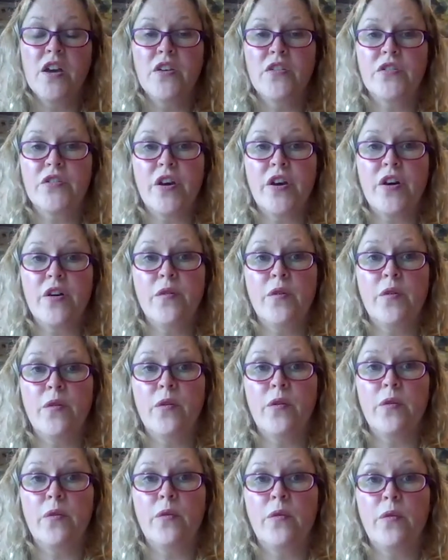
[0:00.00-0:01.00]
So
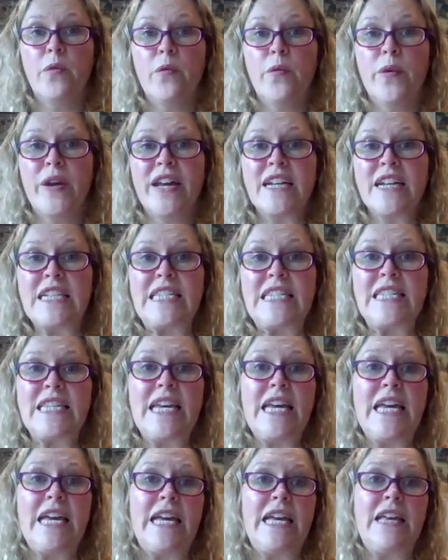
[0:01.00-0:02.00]
we can
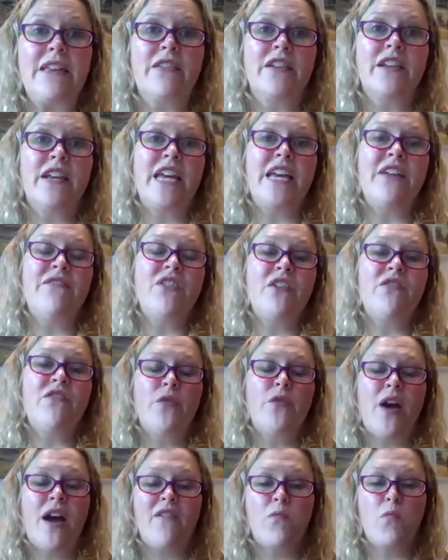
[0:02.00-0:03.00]
see that even if
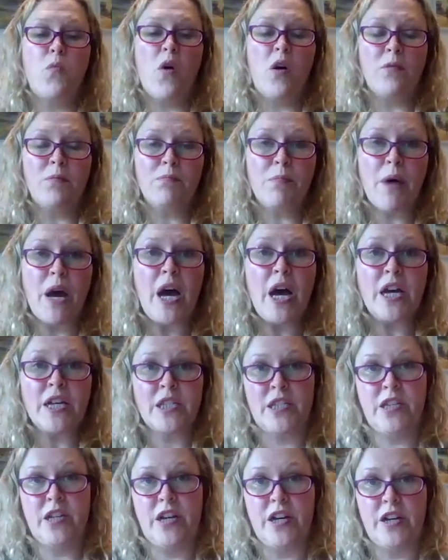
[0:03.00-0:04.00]
you have one
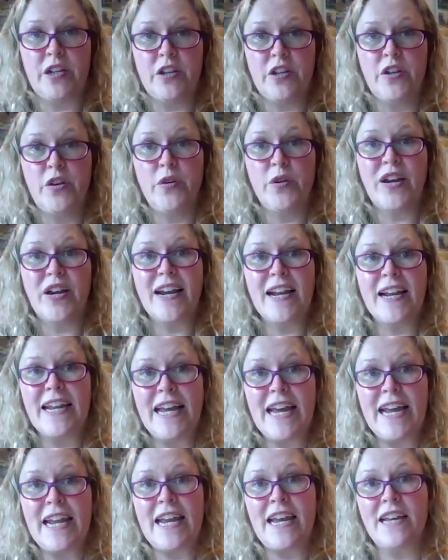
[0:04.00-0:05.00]
person who
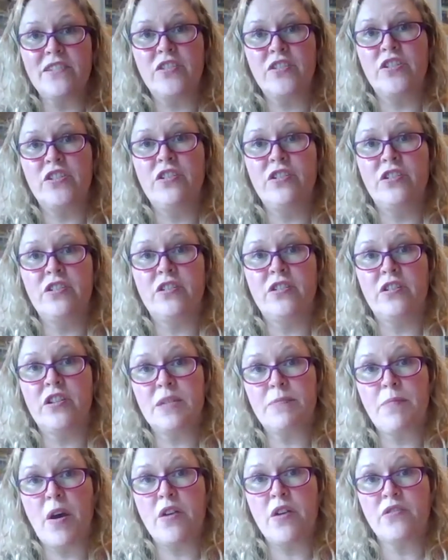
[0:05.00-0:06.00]
clearly has the duty to
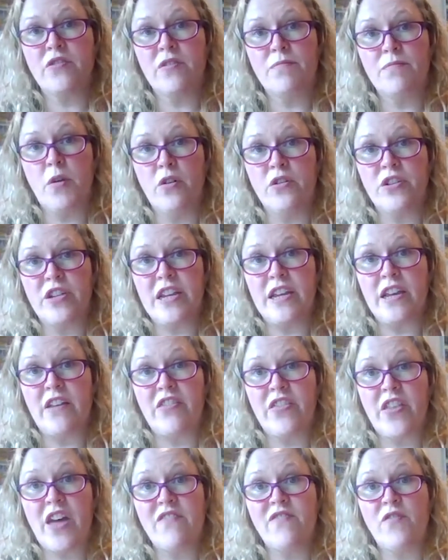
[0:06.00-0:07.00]
dispose of the body
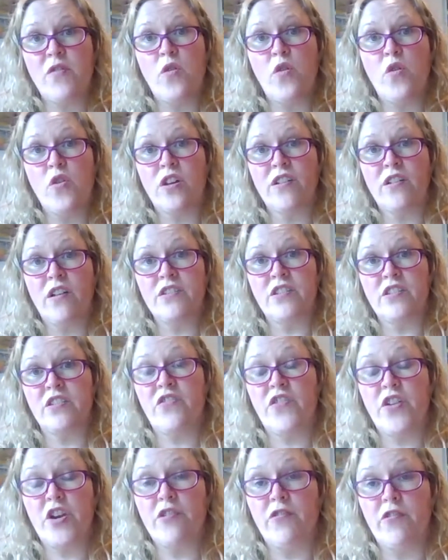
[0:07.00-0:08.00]
and therefore
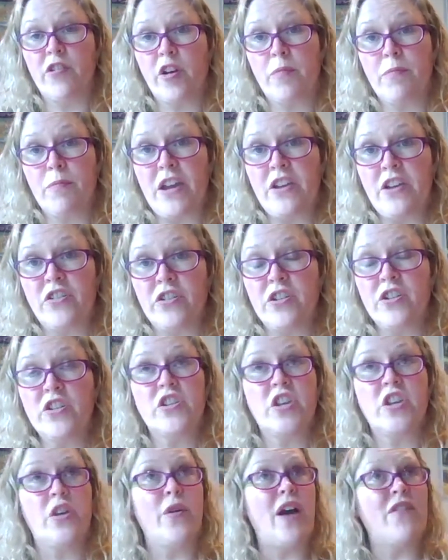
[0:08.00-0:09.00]
organises funeral and cremation,
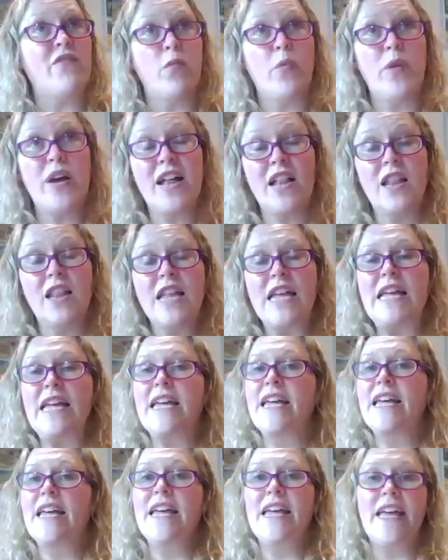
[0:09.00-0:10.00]
so you have a will,
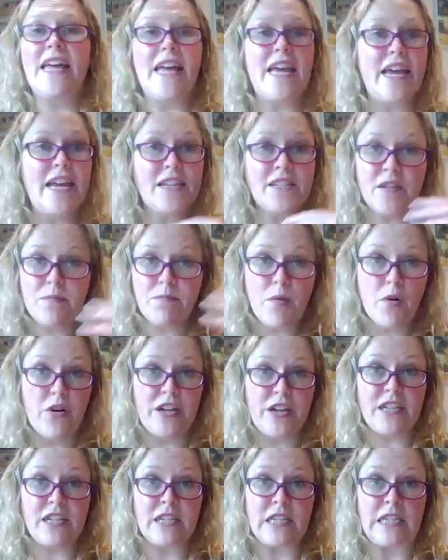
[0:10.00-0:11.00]
it
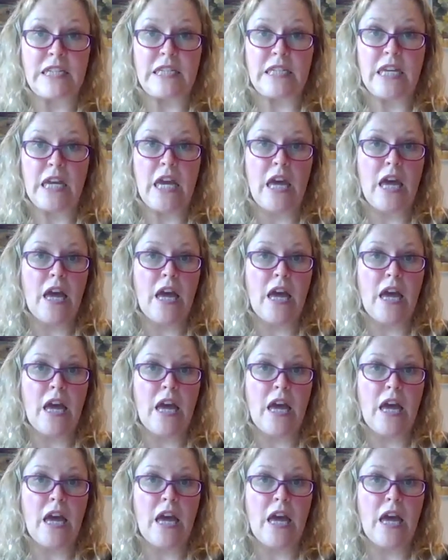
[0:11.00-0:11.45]
appoints